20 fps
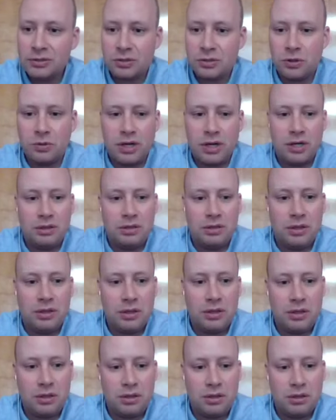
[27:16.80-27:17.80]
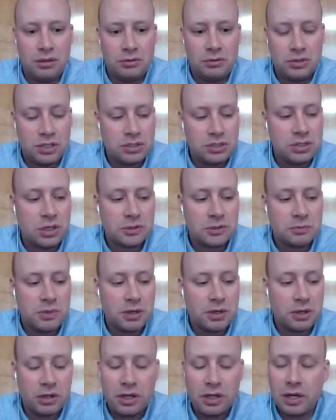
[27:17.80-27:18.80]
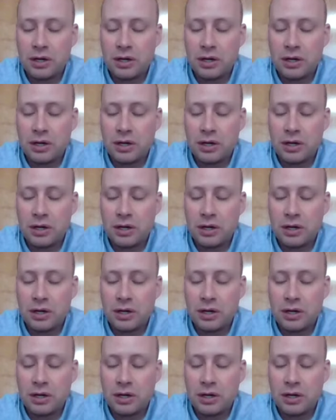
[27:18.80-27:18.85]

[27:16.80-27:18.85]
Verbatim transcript: So I think, you know, Jace talks about a